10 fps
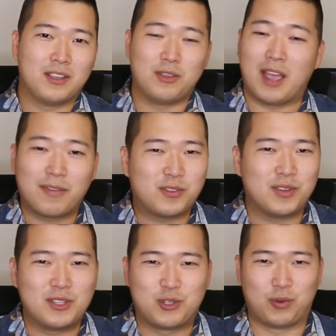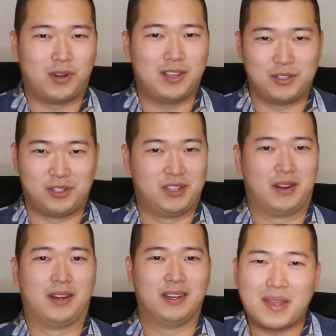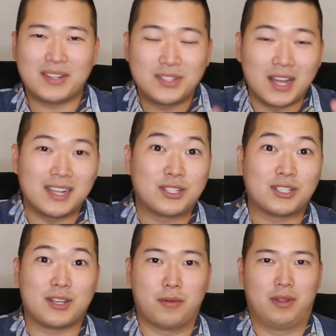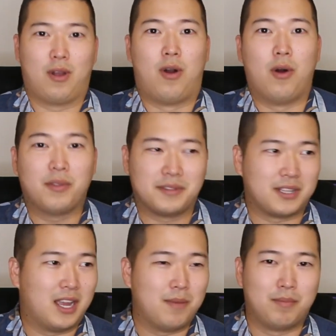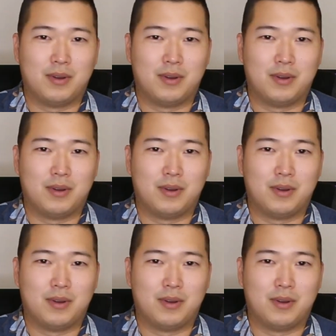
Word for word: you have to enjoy engineering. And it's not necessarily all the time,